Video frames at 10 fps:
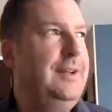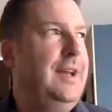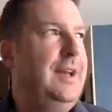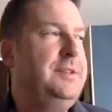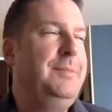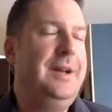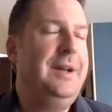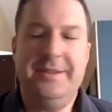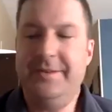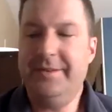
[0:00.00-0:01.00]
Hashtag
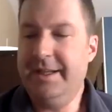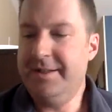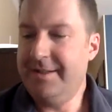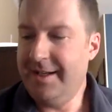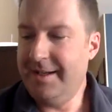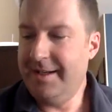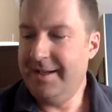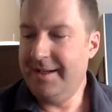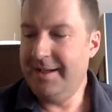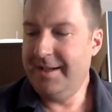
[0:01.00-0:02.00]
BioSolNation. Dan
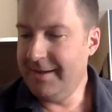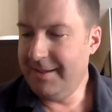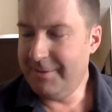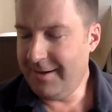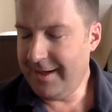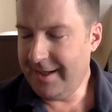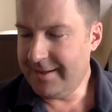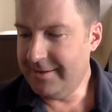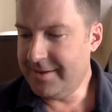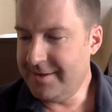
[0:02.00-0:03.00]
Aberhart here with Aberhart Egg
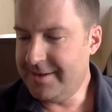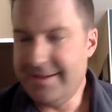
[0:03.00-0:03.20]
Solutions.